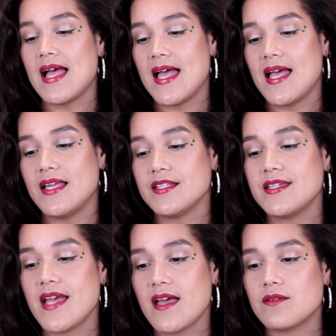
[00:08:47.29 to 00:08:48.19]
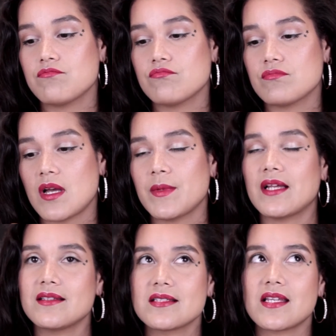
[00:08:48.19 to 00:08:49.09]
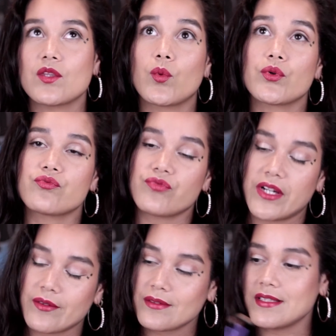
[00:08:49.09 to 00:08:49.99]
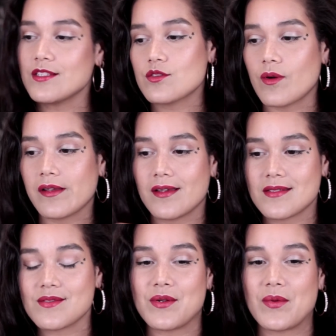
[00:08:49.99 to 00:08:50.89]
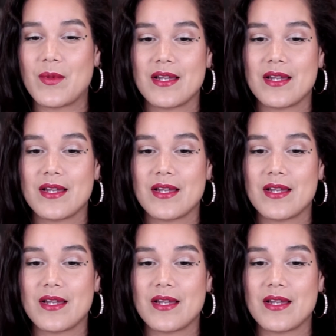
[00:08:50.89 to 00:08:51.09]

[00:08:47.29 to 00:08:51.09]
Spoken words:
And yet, I mean, I did say the word rarely, so I guess, you know,